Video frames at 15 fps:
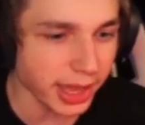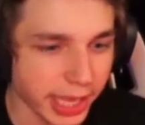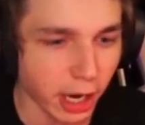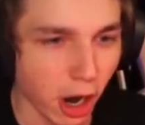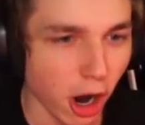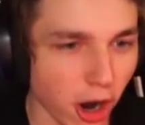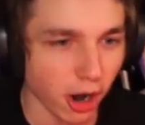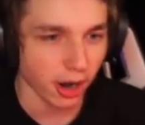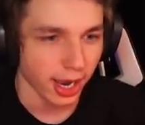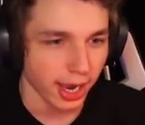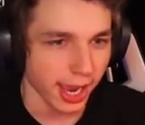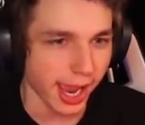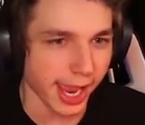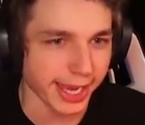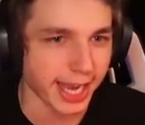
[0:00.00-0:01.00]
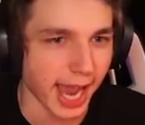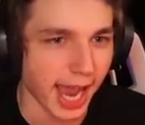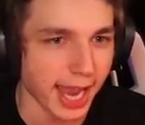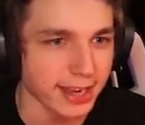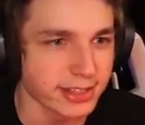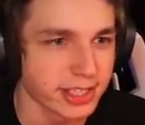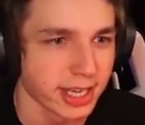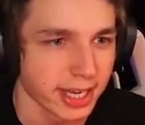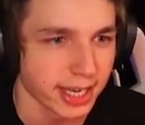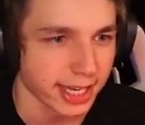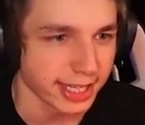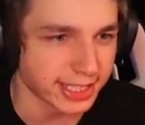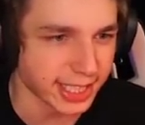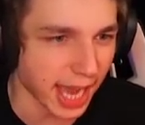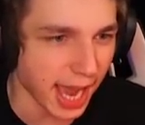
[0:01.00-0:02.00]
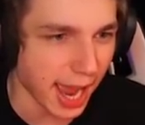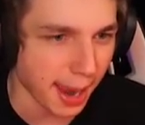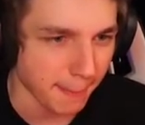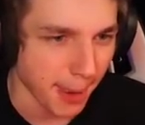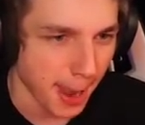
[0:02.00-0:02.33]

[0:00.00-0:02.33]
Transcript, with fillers: are. Hey guys, it's time.